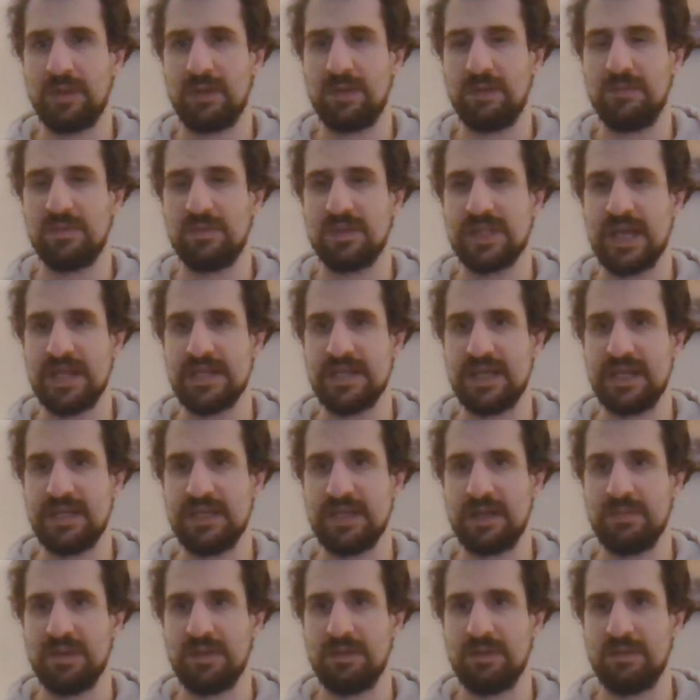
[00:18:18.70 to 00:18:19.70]
below. With that,
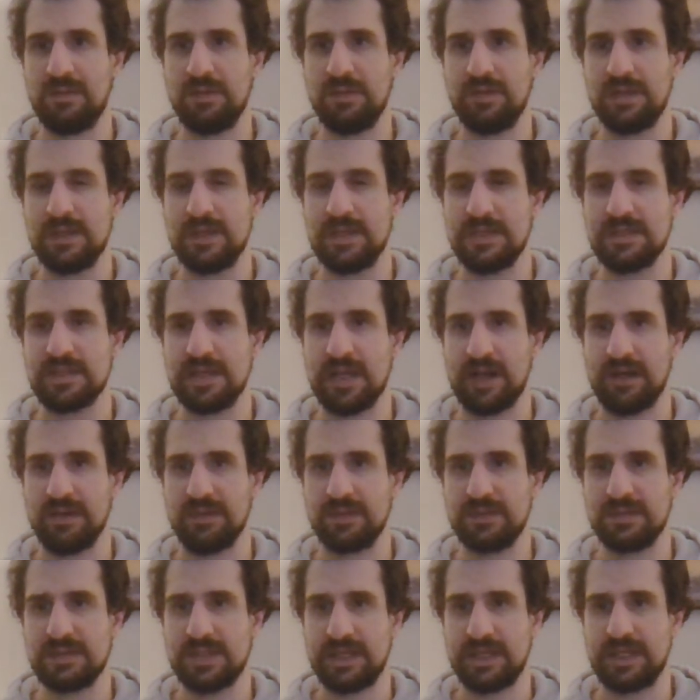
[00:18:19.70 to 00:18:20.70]
AWO is out.
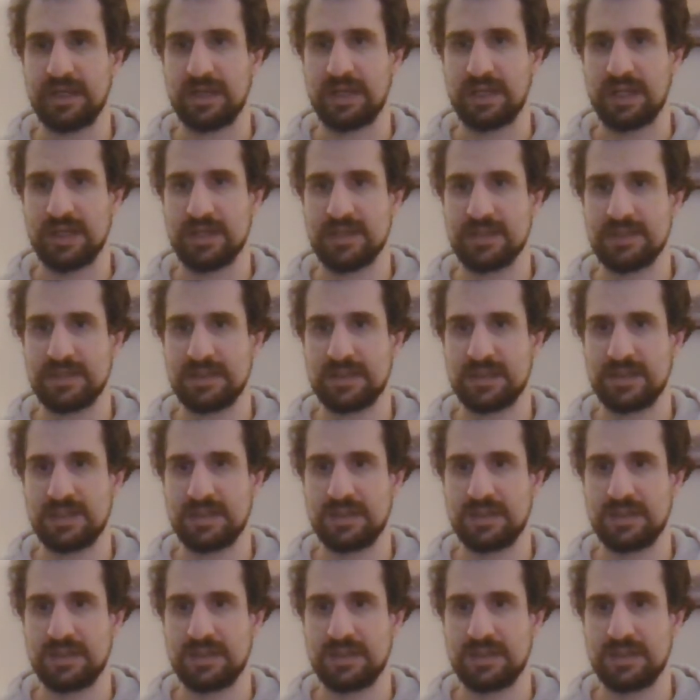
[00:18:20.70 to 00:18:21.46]
Take care, guys.